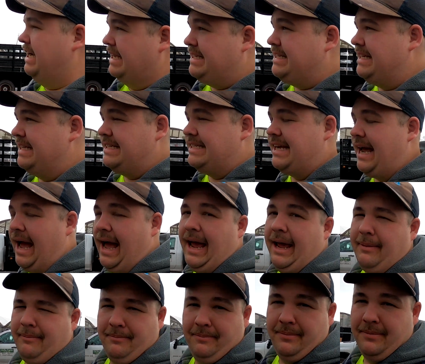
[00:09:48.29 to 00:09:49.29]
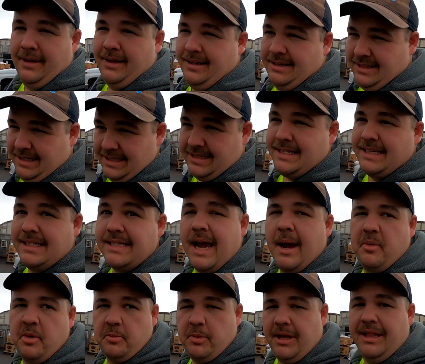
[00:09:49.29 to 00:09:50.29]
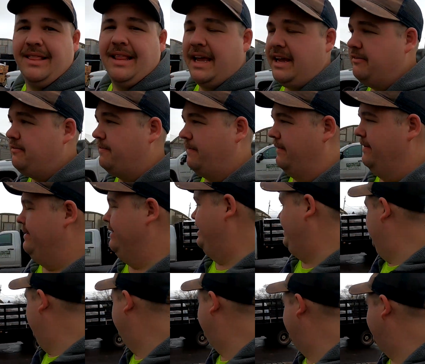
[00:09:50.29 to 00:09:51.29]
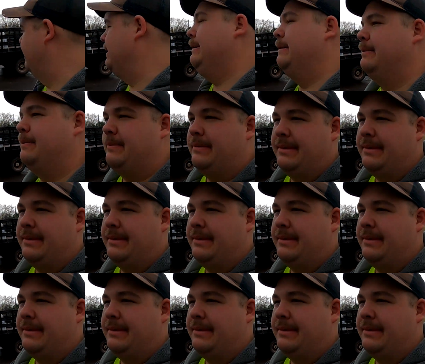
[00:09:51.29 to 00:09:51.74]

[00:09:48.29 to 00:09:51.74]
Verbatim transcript: just in time. Just in time to be late for lunch. Oh